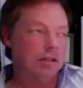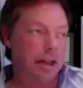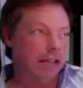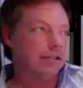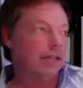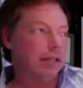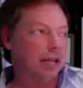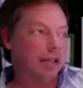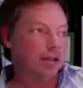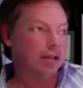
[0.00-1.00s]
authentic
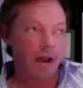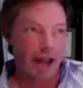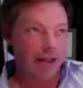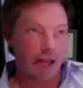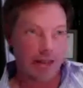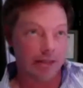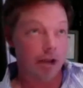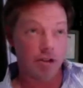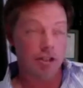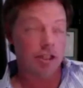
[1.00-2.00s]
and the one I like the most,